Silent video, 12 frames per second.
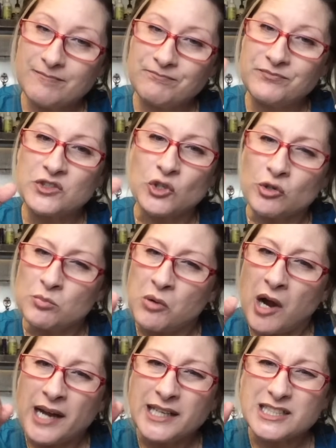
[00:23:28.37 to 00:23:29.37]
certain
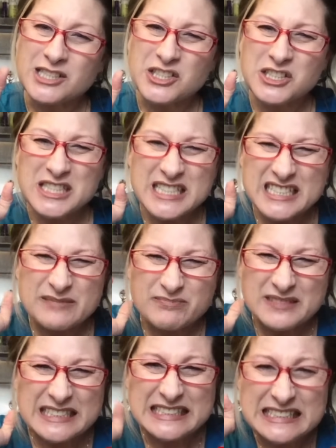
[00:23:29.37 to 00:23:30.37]
products could
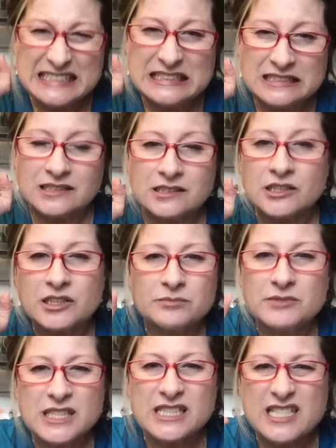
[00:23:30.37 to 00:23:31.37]

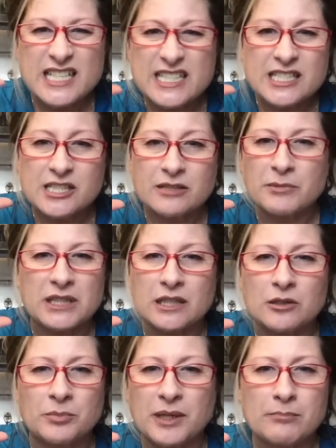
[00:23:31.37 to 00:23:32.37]
just itch them a
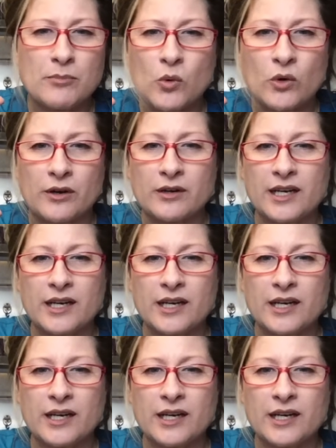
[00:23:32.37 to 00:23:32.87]
little bit more.